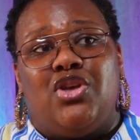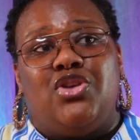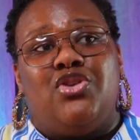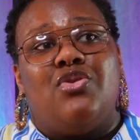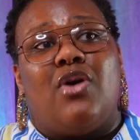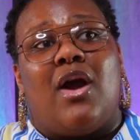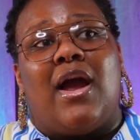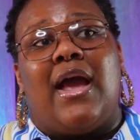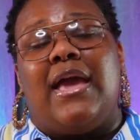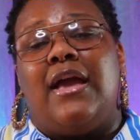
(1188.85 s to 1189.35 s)

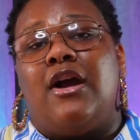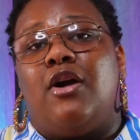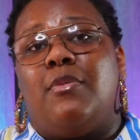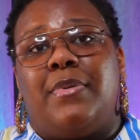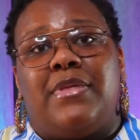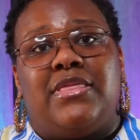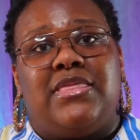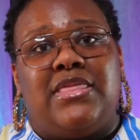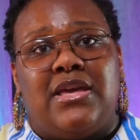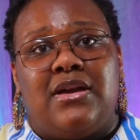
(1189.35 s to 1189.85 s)
You are
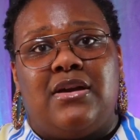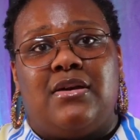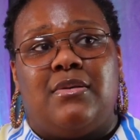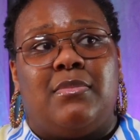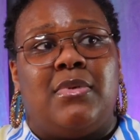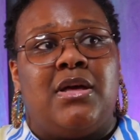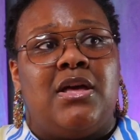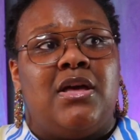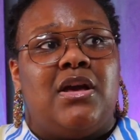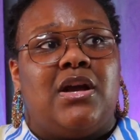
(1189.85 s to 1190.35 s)
helping
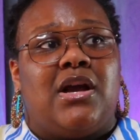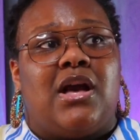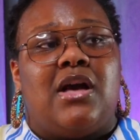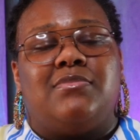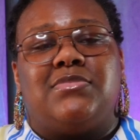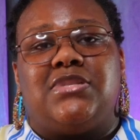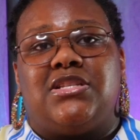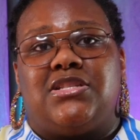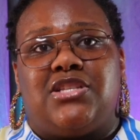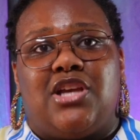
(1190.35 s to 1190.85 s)
them
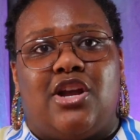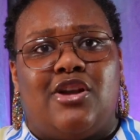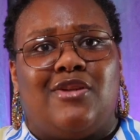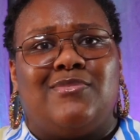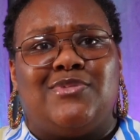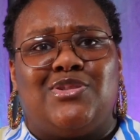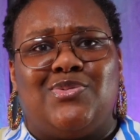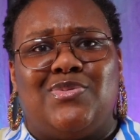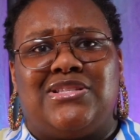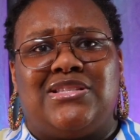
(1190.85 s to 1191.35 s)
come to
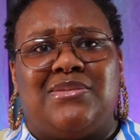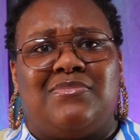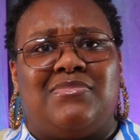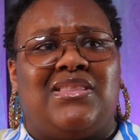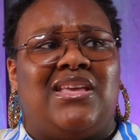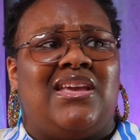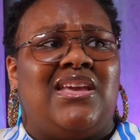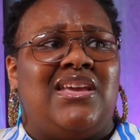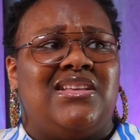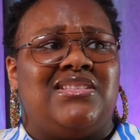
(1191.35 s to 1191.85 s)
terms with some
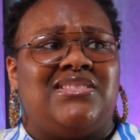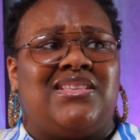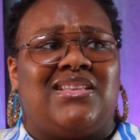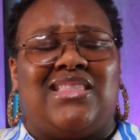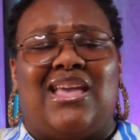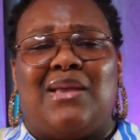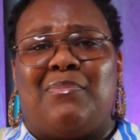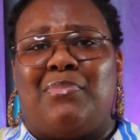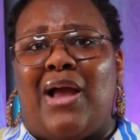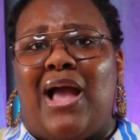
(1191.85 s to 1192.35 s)
things that
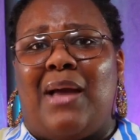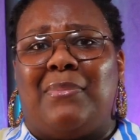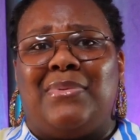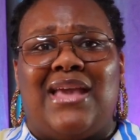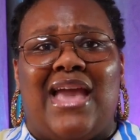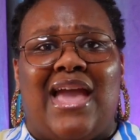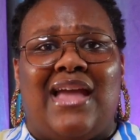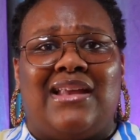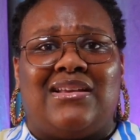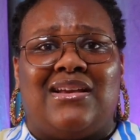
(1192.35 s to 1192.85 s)
they
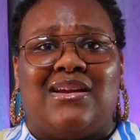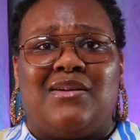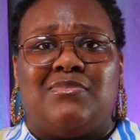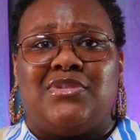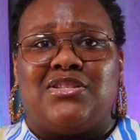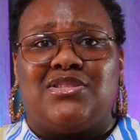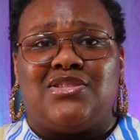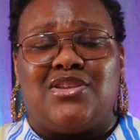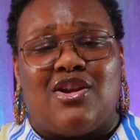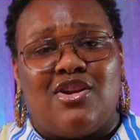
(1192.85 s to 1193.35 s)
probably hadn't
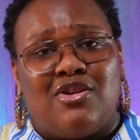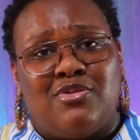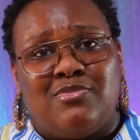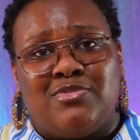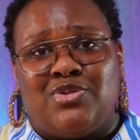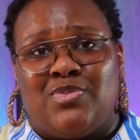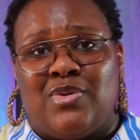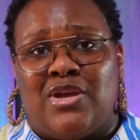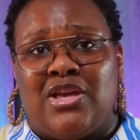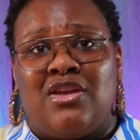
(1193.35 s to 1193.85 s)
come to
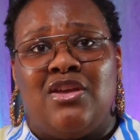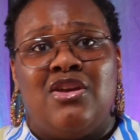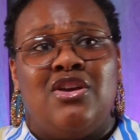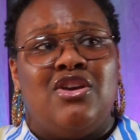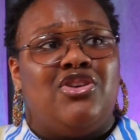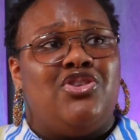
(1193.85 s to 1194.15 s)
terms with.